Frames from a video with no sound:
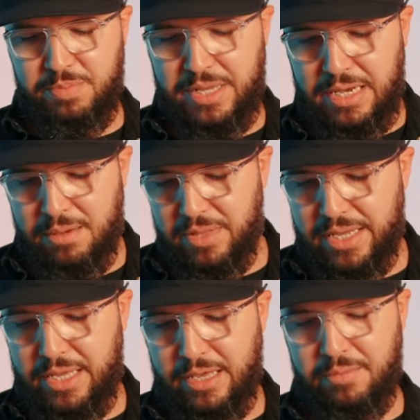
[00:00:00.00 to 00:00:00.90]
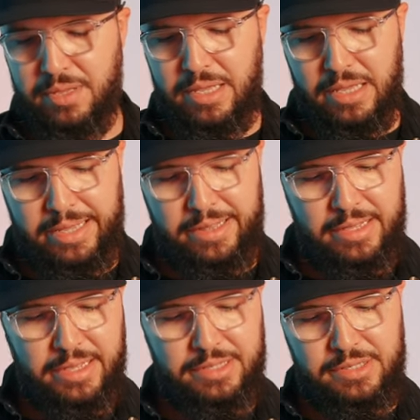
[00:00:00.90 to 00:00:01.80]
become like him in
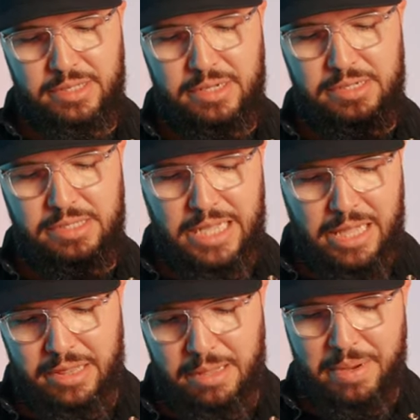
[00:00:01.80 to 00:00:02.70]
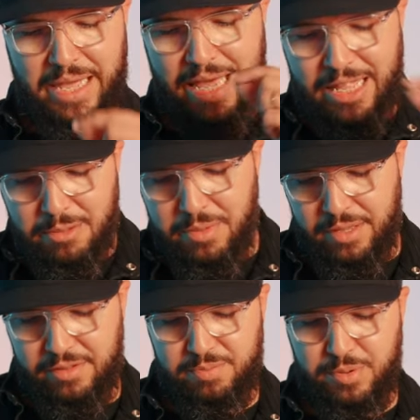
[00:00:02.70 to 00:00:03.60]
his death, that by any
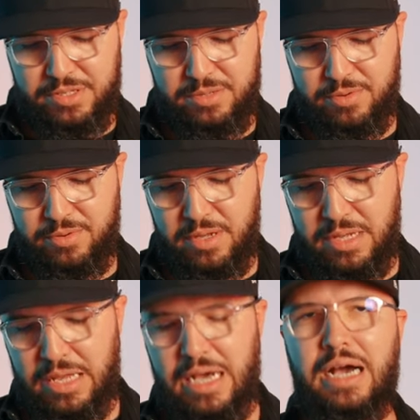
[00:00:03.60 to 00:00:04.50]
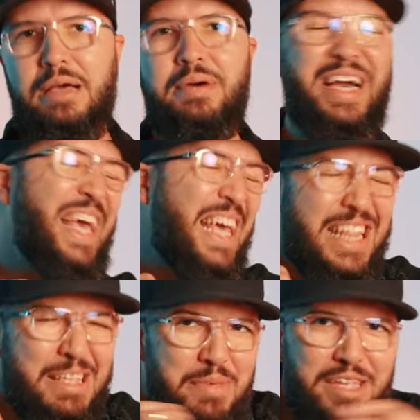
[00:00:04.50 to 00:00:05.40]
means possible, I by
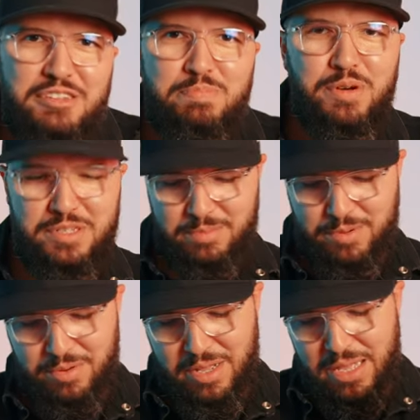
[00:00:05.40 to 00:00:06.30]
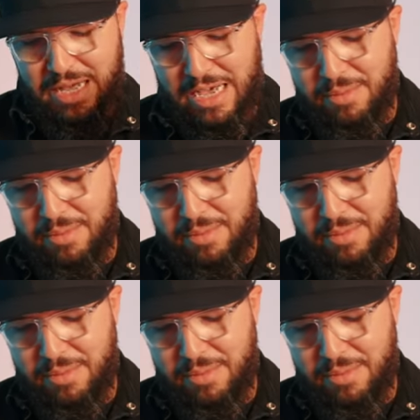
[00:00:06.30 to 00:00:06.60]
any means possible, I